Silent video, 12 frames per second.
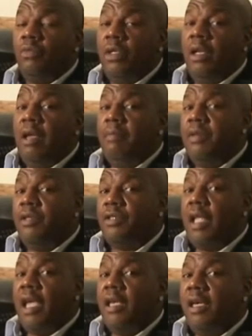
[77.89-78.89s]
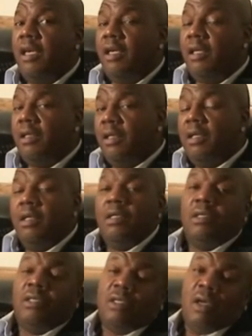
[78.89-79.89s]
wouldn't let me stay in.
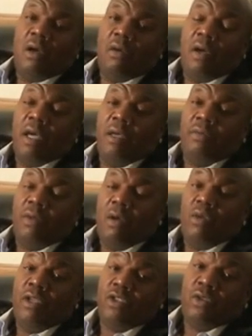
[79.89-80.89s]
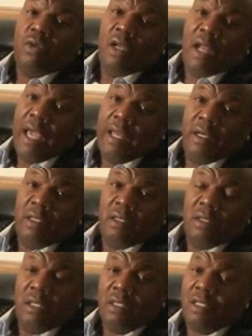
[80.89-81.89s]
So I went to Atlanta
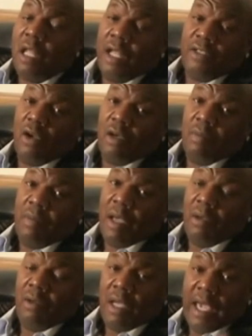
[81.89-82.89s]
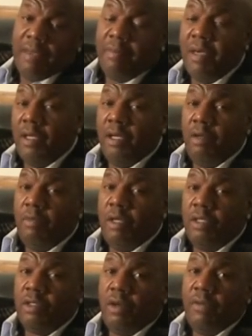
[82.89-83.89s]
and started talking about, hey, being in the
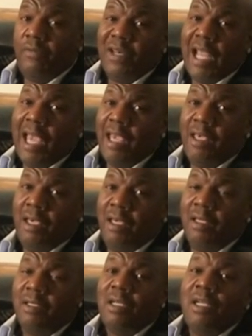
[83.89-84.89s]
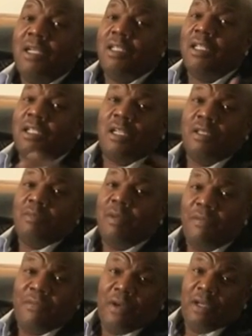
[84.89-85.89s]
military for 9 years, just because
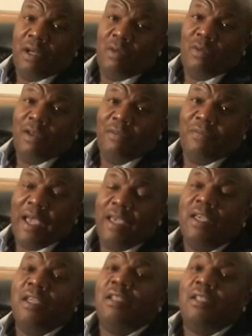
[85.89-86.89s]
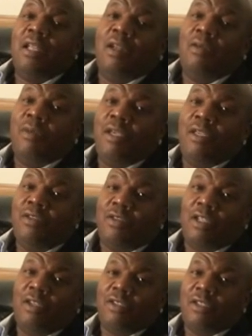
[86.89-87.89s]
motherfucker don't want to fight, that don't mean you
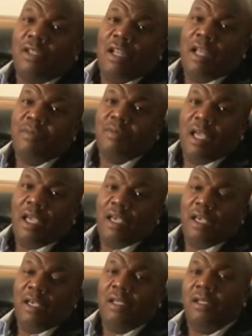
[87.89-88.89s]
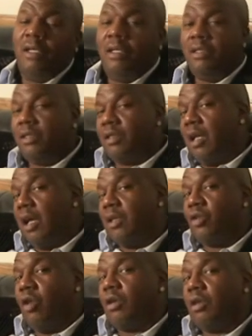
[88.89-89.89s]
still shouldn't let them stay in. And just
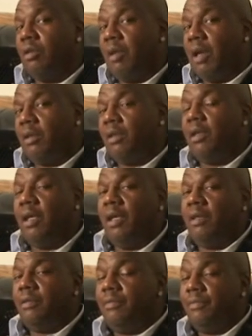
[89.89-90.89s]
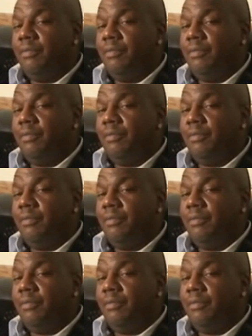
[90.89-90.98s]
started talking about it and